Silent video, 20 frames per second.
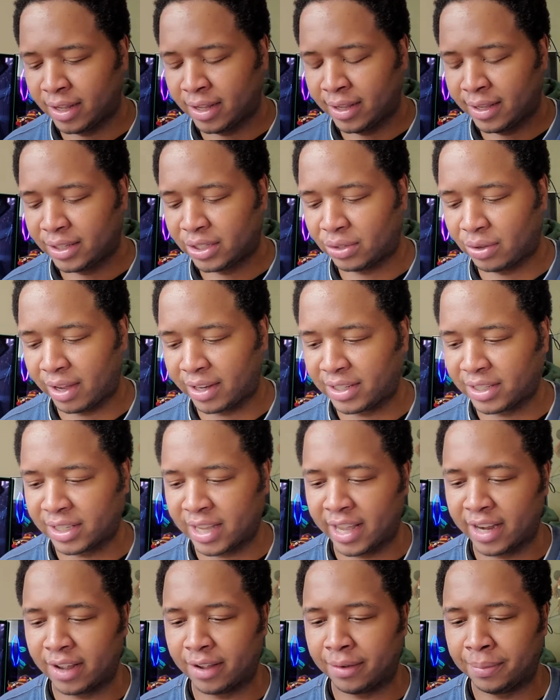So I
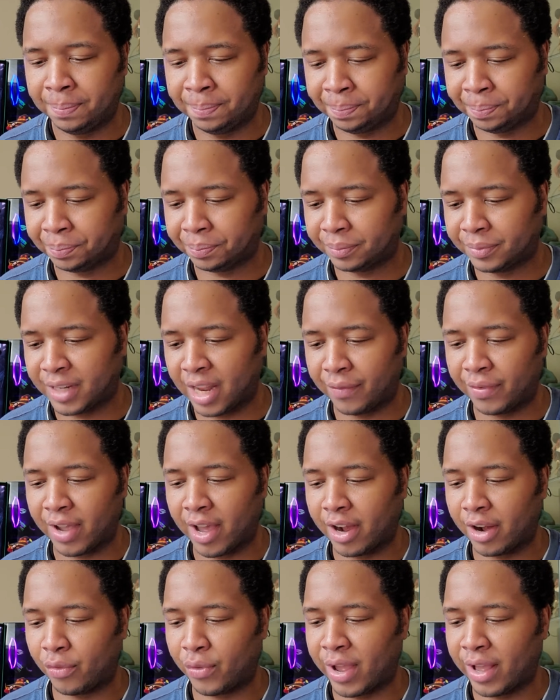just kind of
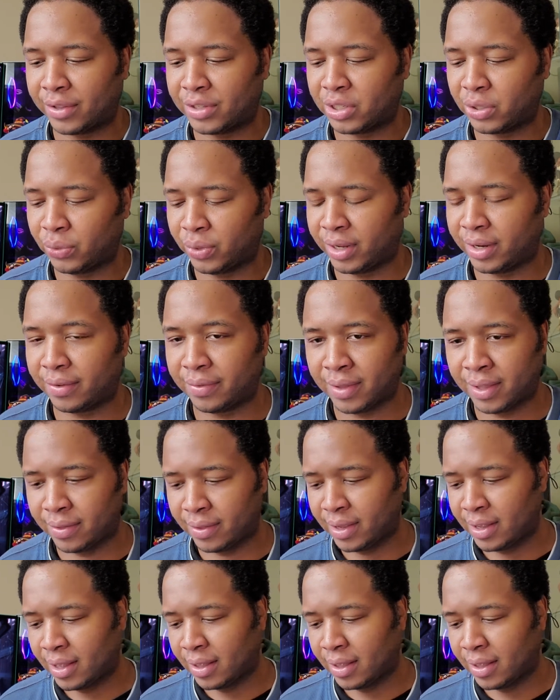never got around to it.